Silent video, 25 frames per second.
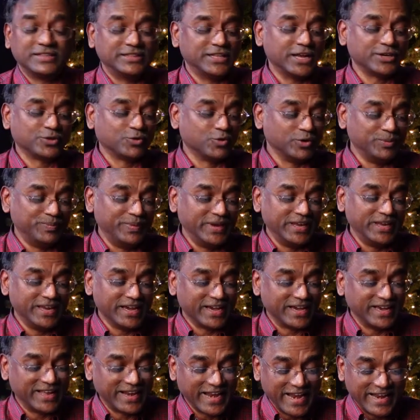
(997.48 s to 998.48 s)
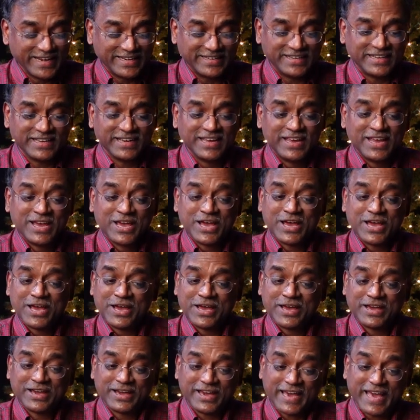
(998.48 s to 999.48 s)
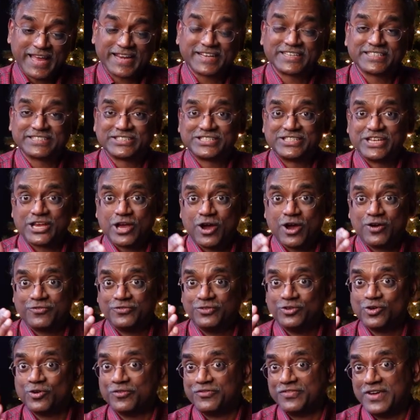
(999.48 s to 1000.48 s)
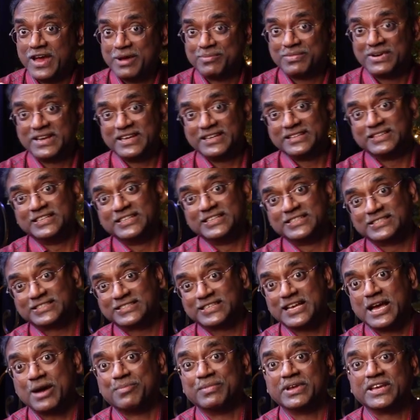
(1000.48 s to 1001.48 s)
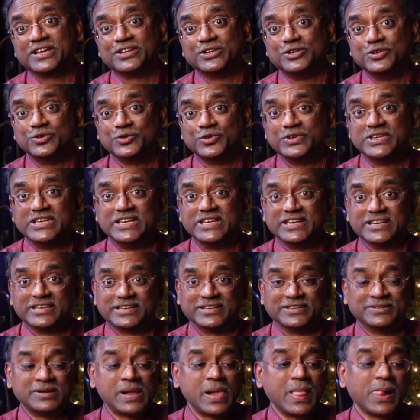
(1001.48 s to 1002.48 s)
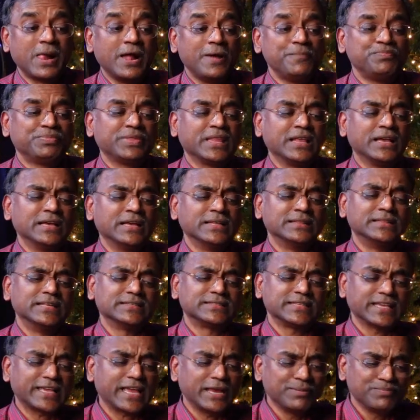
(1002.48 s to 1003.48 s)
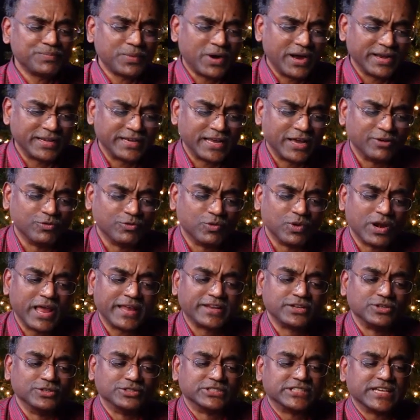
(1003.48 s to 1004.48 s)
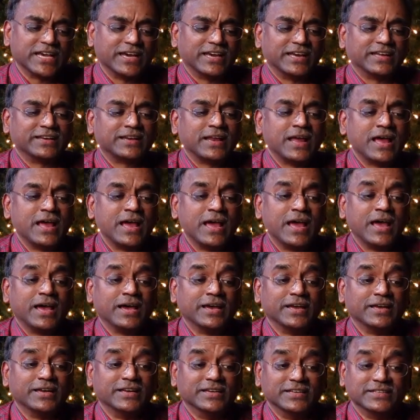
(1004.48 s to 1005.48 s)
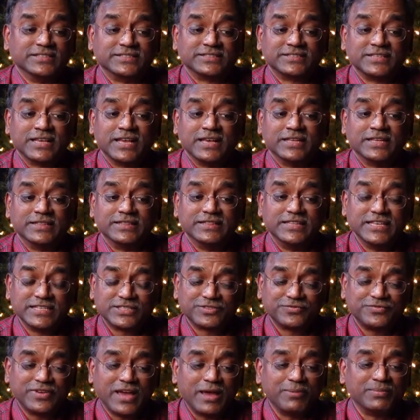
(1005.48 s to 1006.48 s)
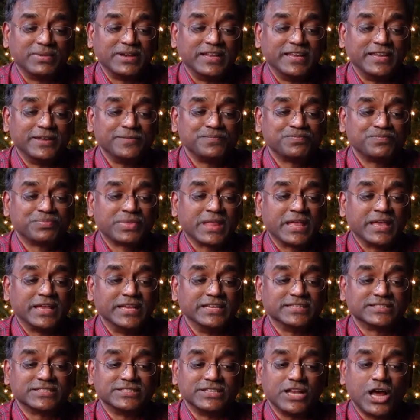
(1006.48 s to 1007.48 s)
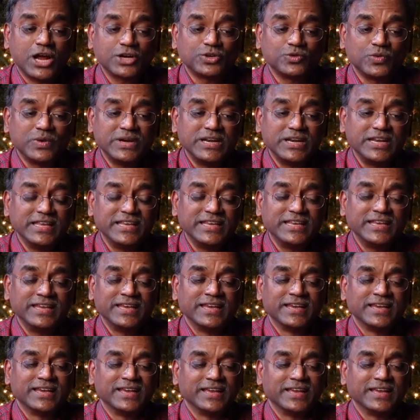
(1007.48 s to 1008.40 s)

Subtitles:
That could be a great characteristic of your family this coming new year. The second point I would like to share is this family is not only